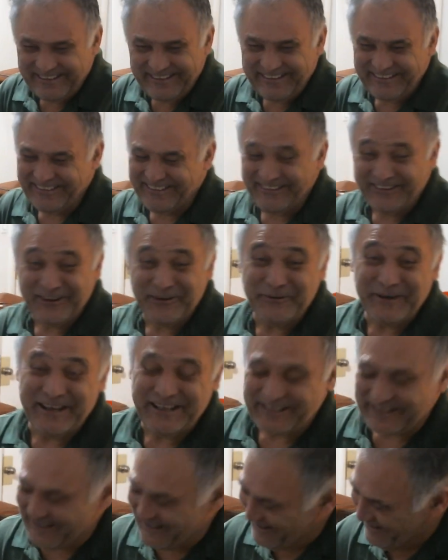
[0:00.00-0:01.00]
You know
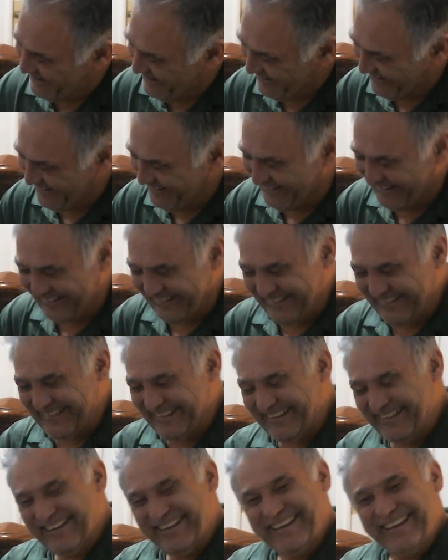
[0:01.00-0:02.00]
what?
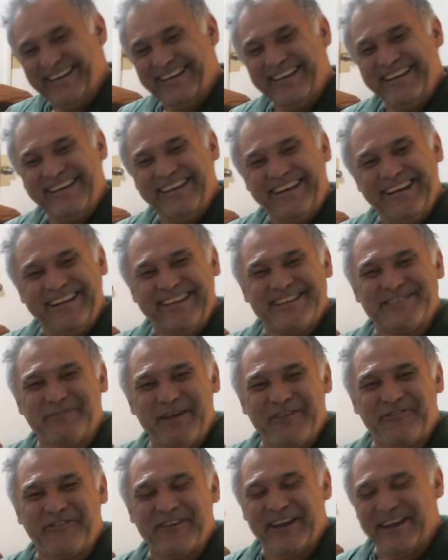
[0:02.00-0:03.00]
Here it is, my
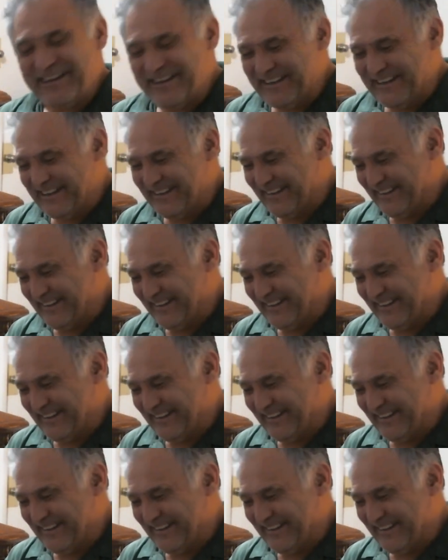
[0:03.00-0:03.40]
friend.